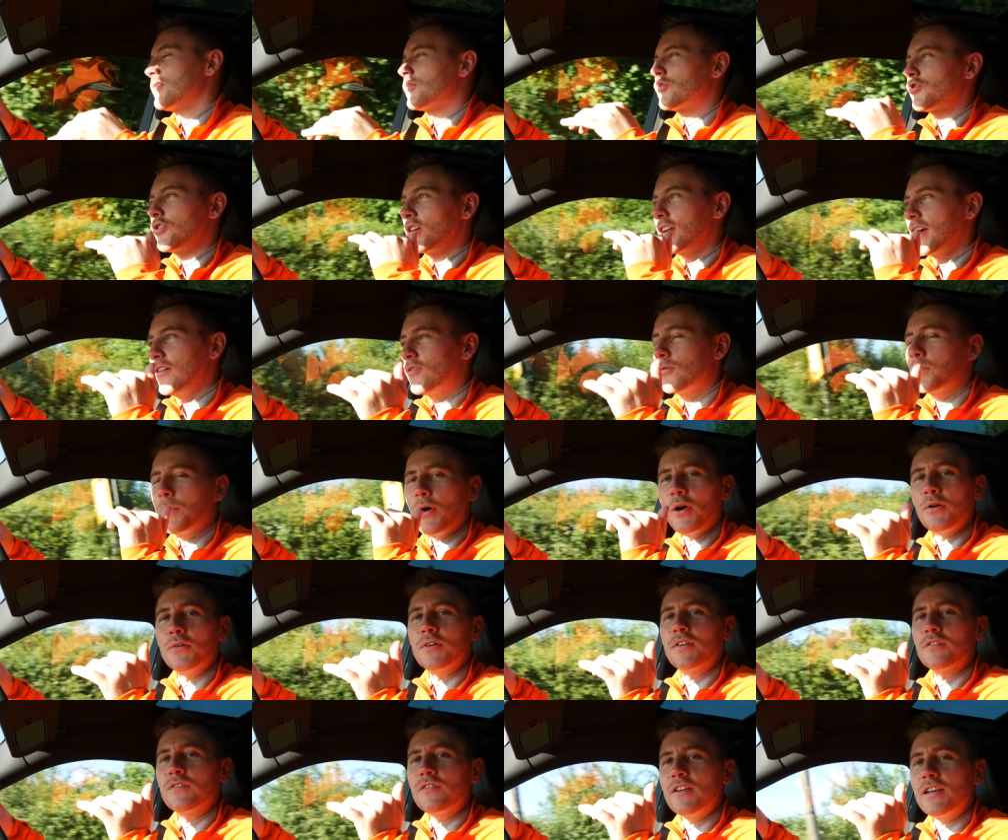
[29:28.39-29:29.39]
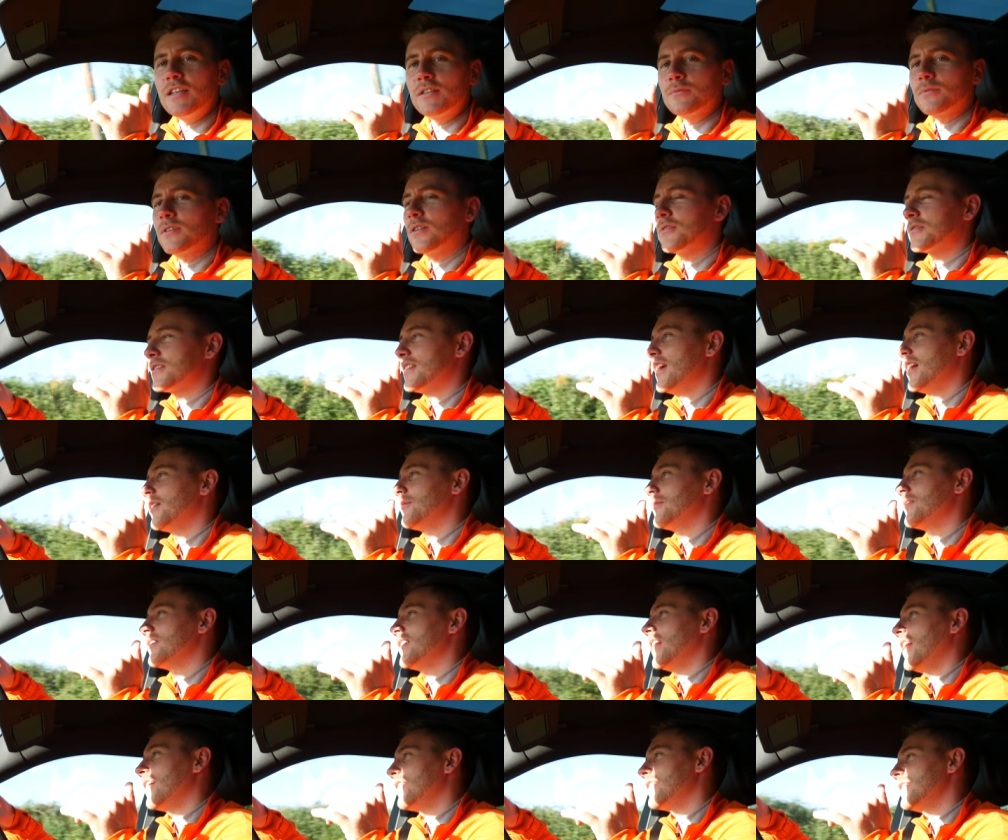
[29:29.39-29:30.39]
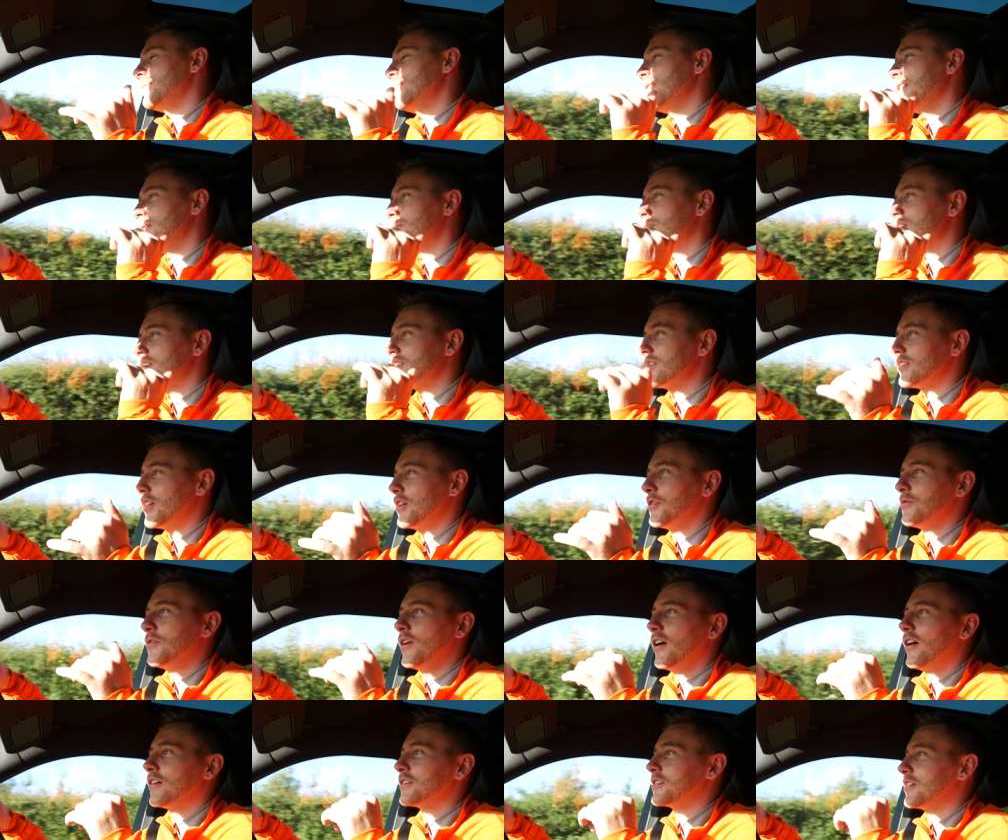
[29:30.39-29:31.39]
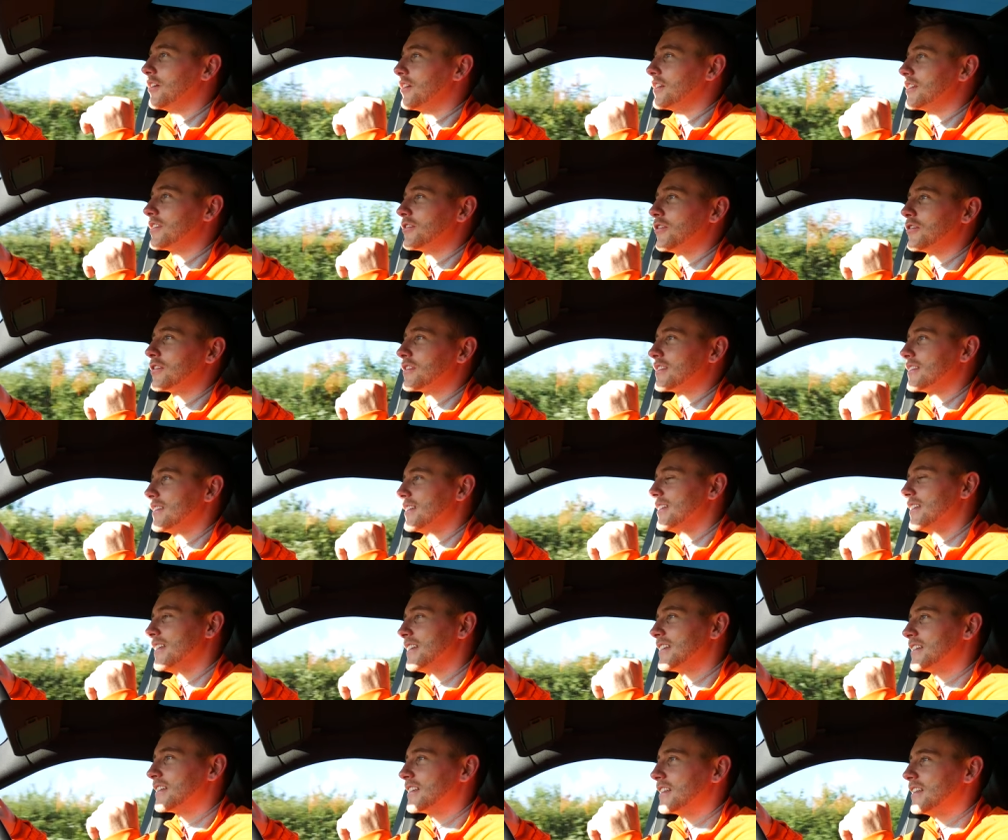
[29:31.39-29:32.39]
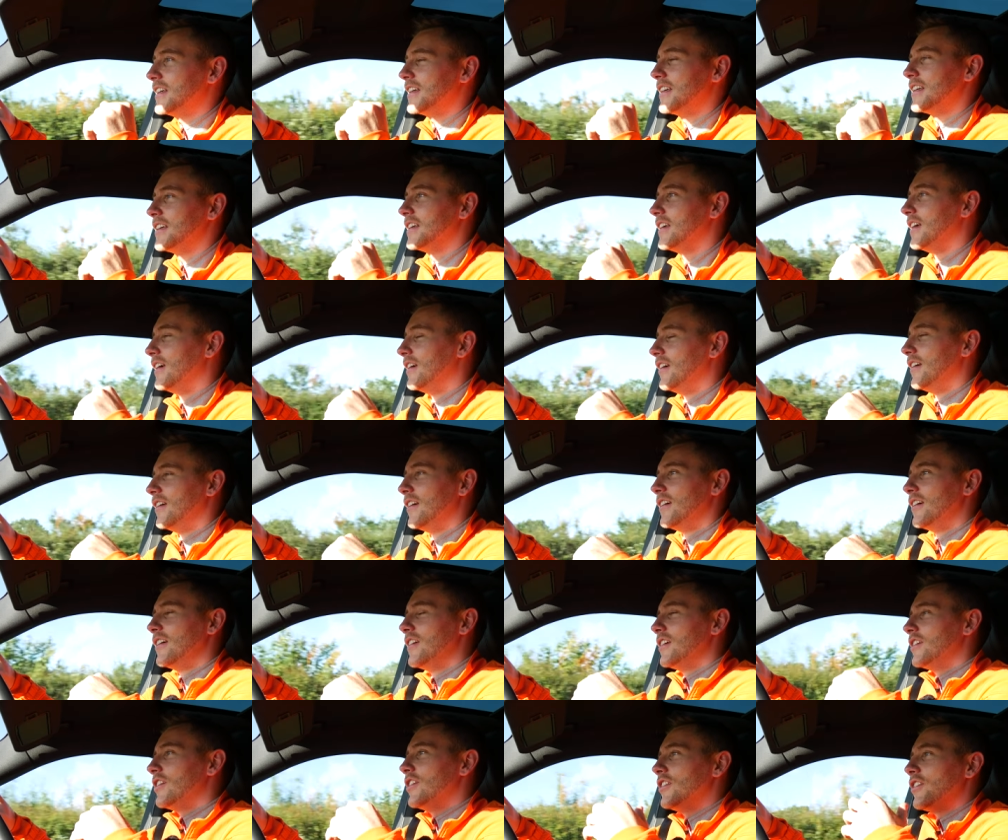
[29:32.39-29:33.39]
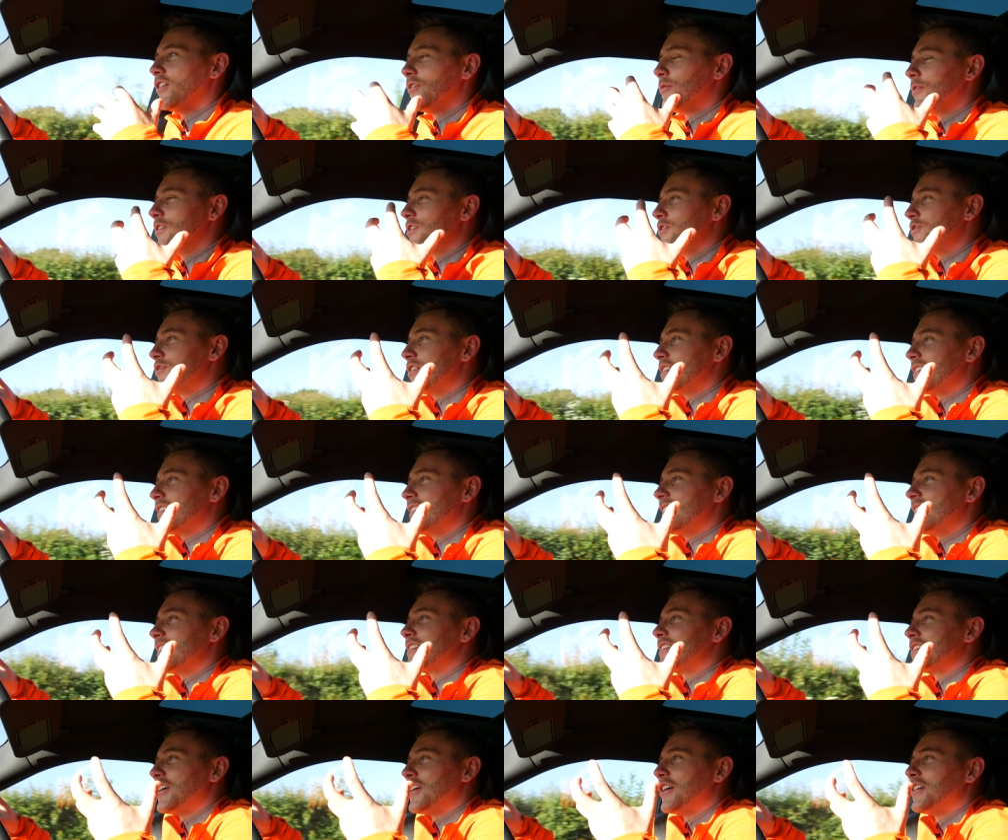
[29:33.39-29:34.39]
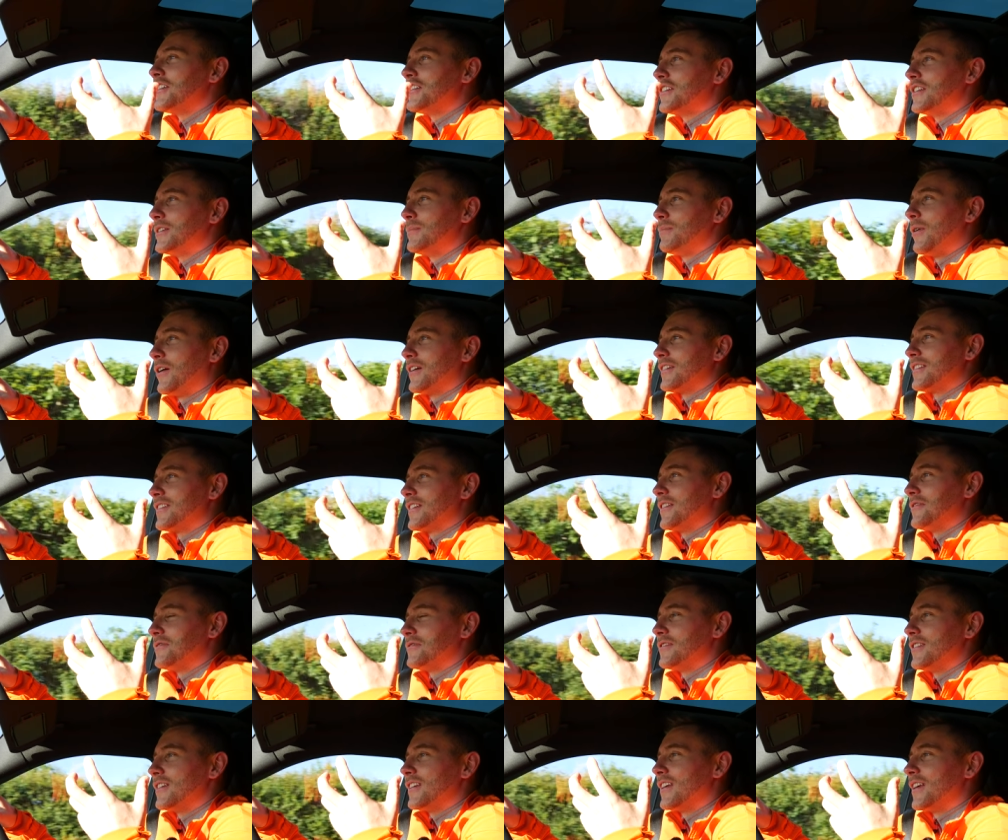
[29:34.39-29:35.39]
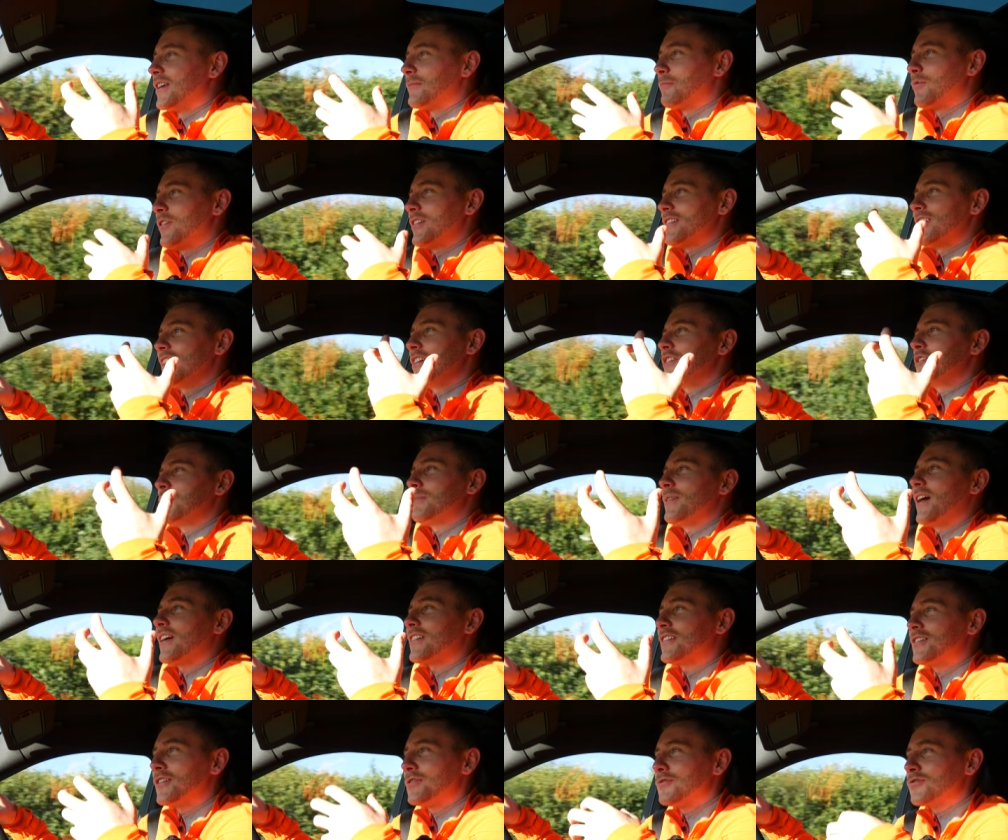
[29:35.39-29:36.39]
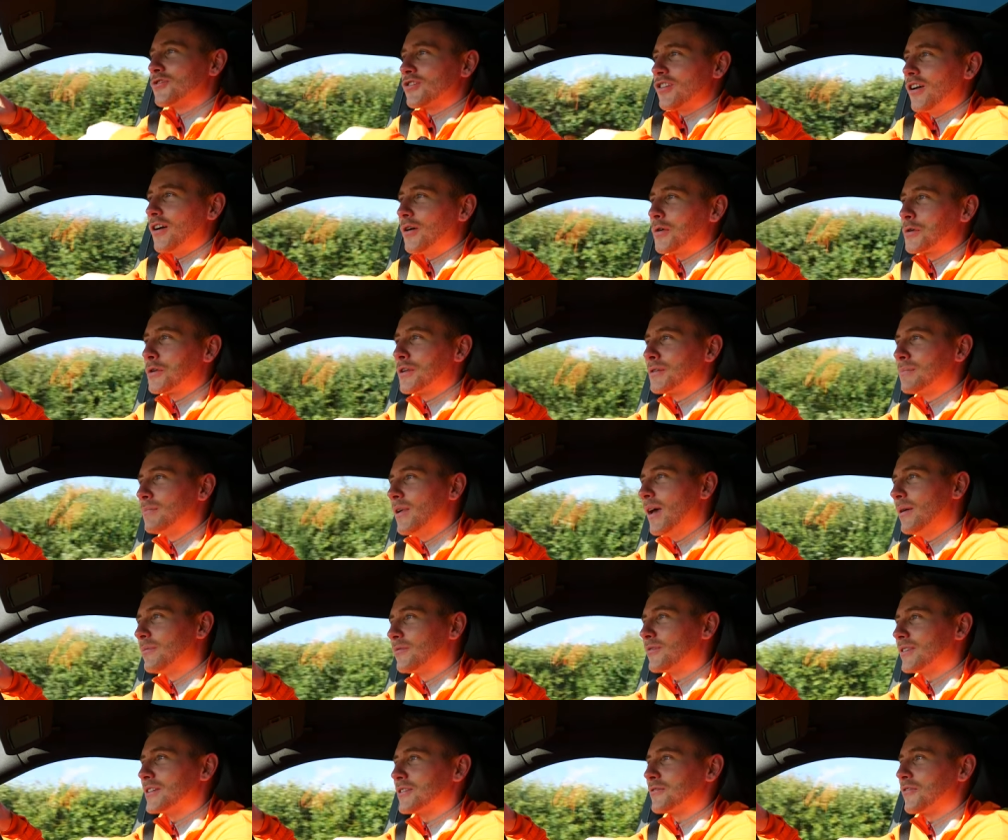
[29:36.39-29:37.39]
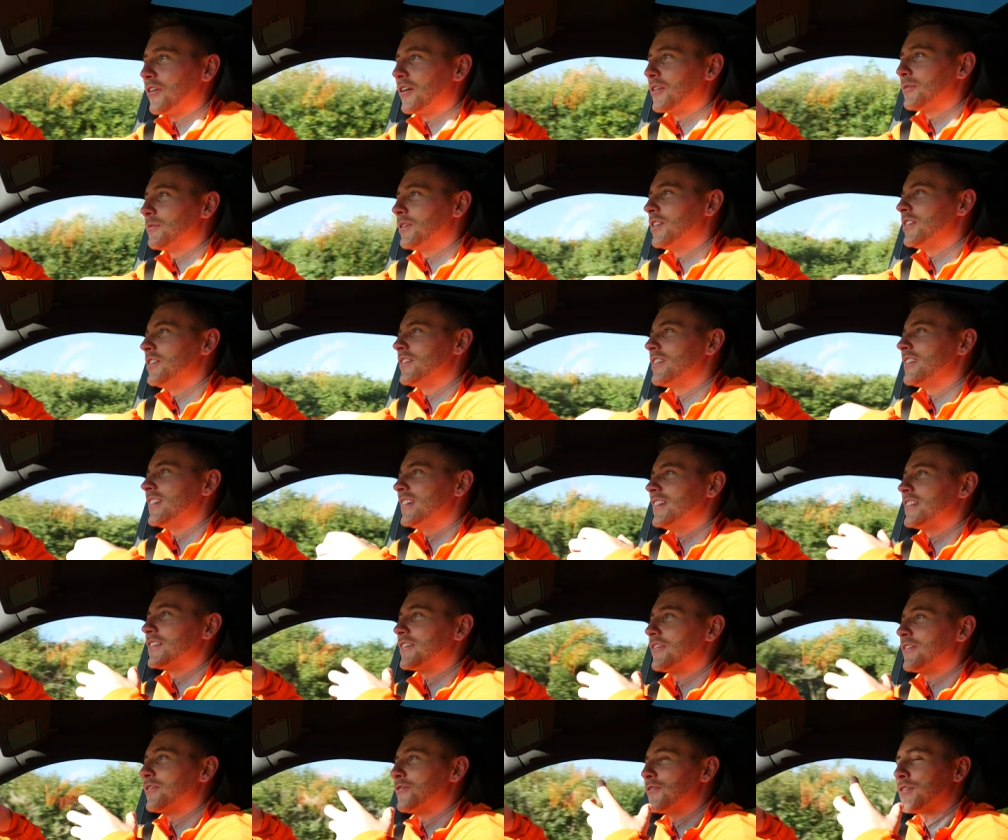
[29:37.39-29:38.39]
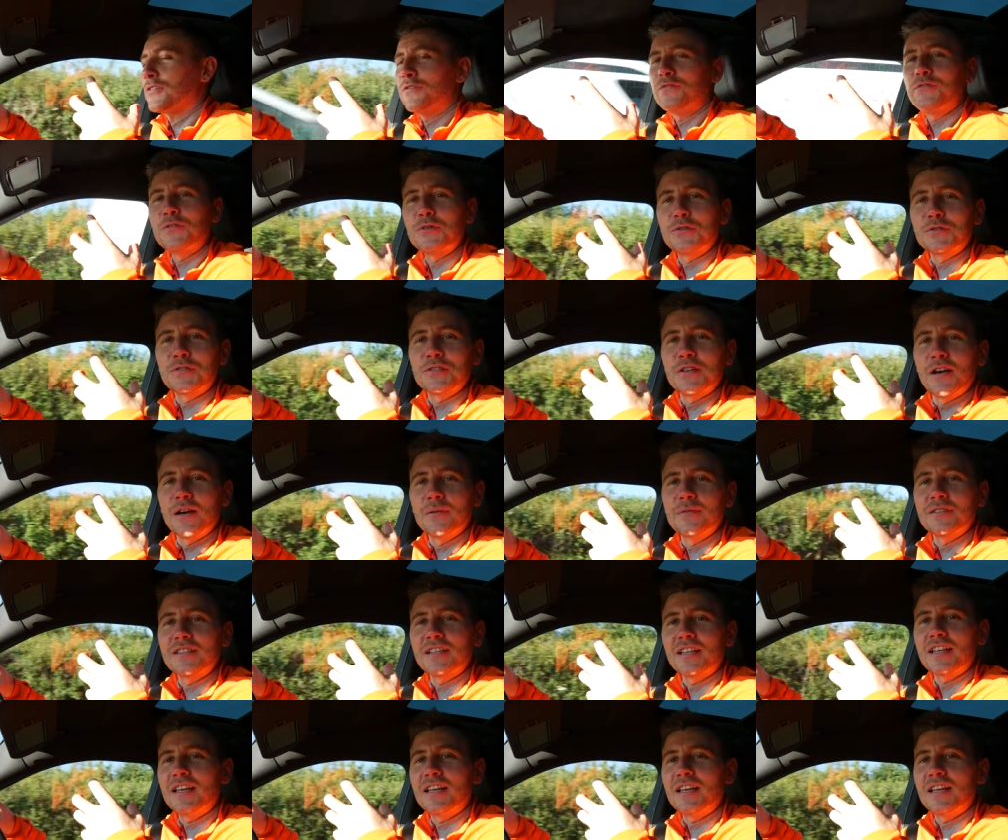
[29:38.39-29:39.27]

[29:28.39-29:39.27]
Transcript: So I was trying to have a poker face when I was there with Gary, but it was so hard, guys, honestly. This ski, you know, when you're just excited by something, it takes you back to those childhood memories, right? When you see something for the first time as a